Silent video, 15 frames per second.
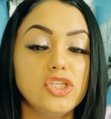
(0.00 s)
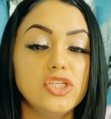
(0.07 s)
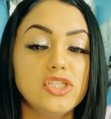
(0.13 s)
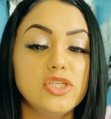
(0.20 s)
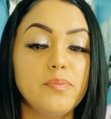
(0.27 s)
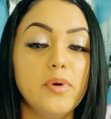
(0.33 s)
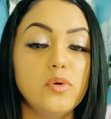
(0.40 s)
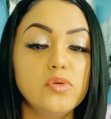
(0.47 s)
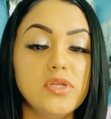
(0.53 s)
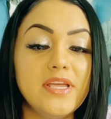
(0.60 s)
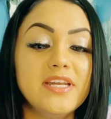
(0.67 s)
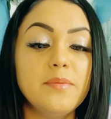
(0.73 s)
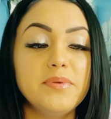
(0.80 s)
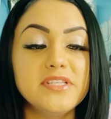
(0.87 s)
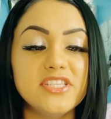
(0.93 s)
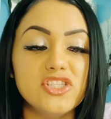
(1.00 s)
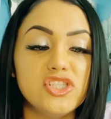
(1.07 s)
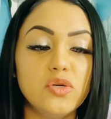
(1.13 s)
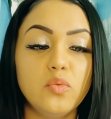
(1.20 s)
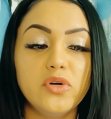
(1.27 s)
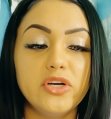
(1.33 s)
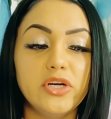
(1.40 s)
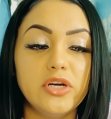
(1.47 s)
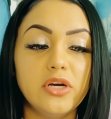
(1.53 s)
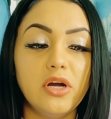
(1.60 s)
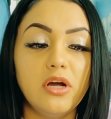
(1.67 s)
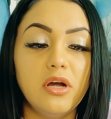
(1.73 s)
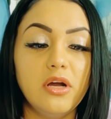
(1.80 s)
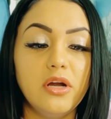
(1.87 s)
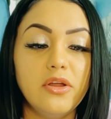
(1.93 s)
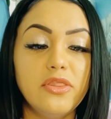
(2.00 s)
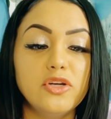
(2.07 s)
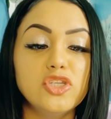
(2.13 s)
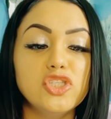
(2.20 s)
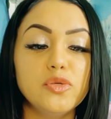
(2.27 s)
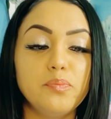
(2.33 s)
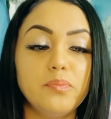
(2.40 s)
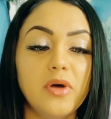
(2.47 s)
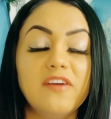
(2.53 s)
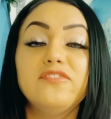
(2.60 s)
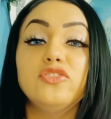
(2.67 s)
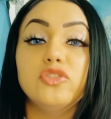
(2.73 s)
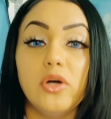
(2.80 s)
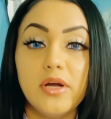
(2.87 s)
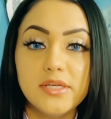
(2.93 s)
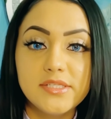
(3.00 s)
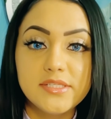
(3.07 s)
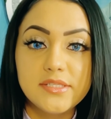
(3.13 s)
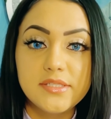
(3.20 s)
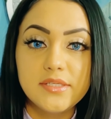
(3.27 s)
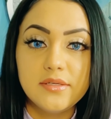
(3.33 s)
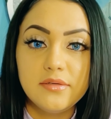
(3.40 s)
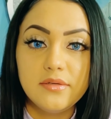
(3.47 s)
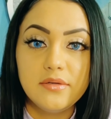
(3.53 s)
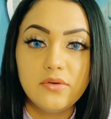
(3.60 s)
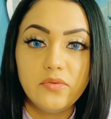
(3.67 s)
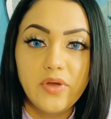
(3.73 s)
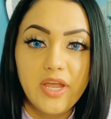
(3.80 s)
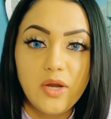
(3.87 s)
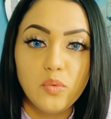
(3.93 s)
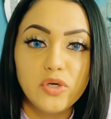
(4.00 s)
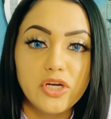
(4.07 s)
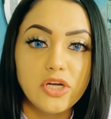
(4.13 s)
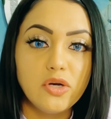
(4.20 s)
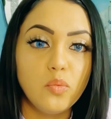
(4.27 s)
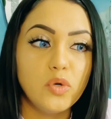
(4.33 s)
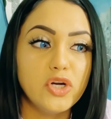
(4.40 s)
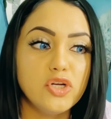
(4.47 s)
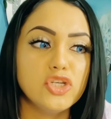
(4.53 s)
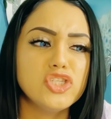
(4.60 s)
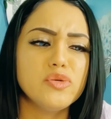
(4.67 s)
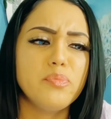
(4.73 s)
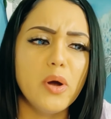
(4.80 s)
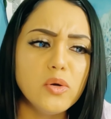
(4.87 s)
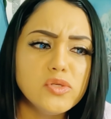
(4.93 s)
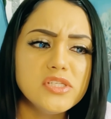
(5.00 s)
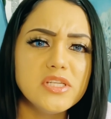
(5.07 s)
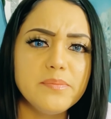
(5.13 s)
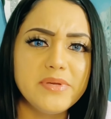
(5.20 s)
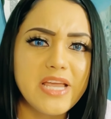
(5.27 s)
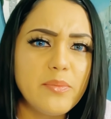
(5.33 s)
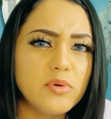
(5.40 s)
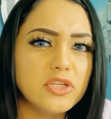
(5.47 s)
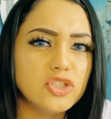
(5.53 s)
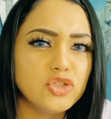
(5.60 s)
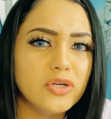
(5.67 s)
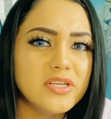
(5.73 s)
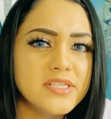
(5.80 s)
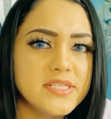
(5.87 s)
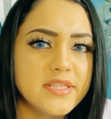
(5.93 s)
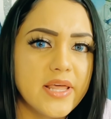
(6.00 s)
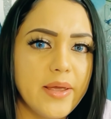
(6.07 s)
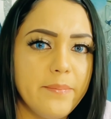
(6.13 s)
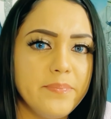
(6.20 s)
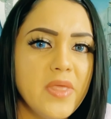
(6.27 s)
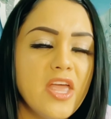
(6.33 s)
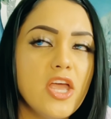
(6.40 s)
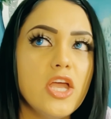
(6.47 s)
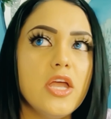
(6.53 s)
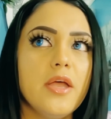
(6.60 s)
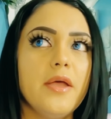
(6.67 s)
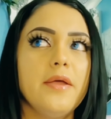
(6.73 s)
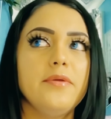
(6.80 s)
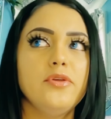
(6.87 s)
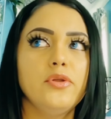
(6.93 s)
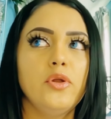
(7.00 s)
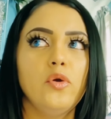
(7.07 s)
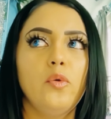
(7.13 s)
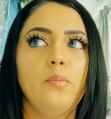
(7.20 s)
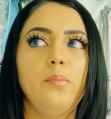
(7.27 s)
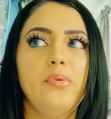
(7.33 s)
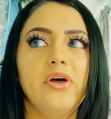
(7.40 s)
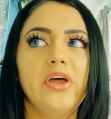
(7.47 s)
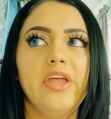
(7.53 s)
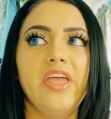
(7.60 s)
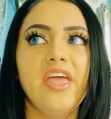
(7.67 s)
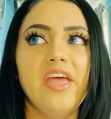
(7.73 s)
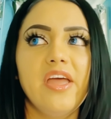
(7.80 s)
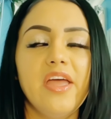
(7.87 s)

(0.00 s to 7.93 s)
supposed in a position where there's of trust okay where where you're supposed to be able to trust them you know but